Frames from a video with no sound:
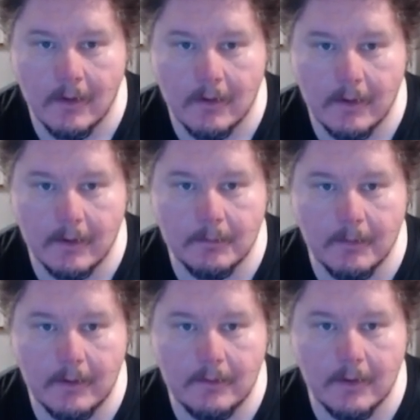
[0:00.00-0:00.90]
that
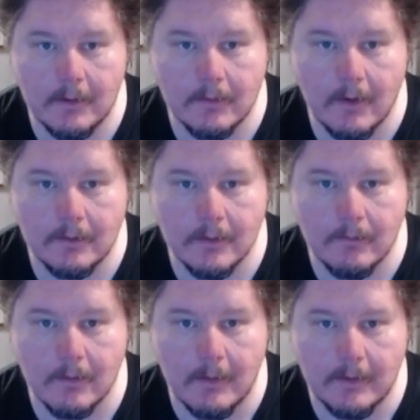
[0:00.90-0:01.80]
explains such cluster
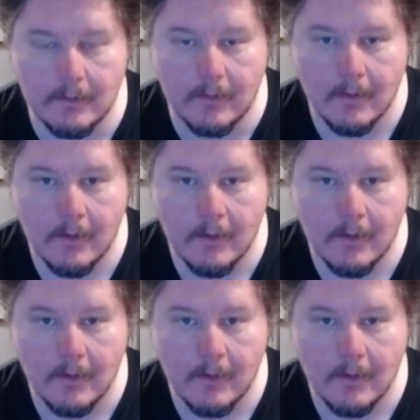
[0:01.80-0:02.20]
formation,